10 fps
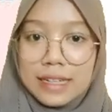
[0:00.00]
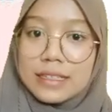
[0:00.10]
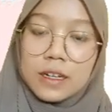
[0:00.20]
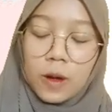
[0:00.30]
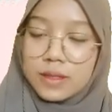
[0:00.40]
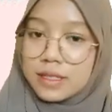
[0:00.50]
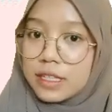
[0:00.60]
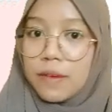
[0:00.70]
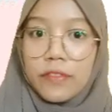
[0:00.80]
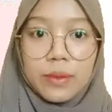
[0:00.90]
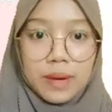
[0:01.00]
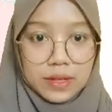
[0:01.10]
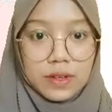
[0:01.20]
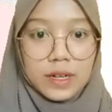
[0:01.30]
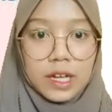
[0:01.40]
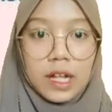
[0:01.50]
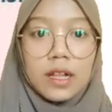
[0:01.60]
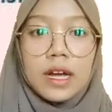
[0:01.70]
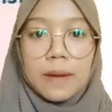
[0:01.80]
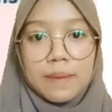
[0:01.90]
the concept of the material
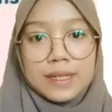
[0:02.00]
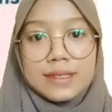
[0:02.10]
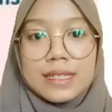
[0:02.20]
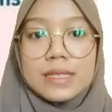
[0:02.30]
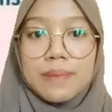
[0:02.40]
presented